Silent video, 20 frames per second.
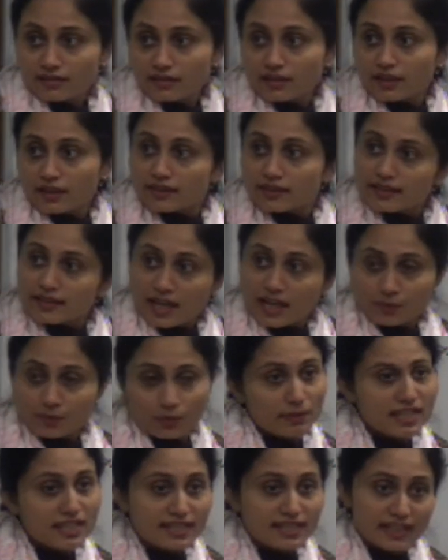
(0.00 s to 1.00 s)
That will be
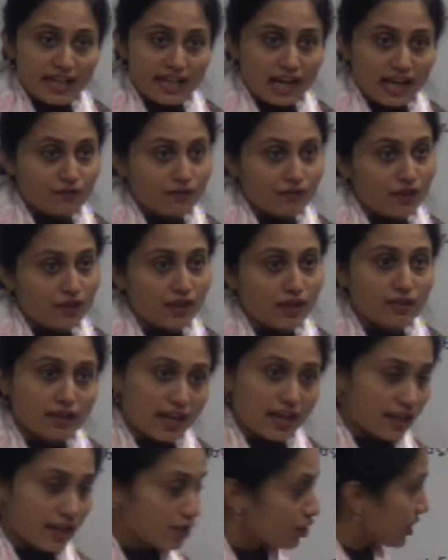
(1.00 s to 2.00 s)
C alpha
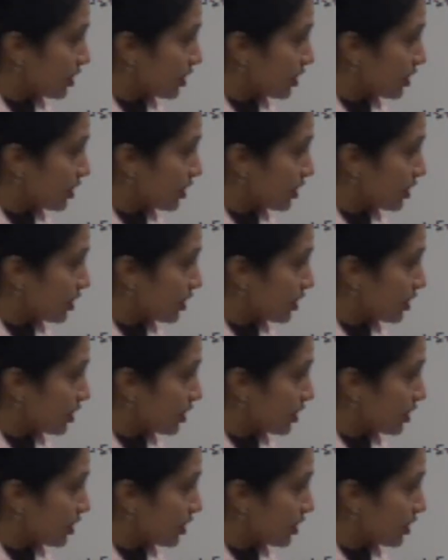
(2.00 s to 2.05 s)
into C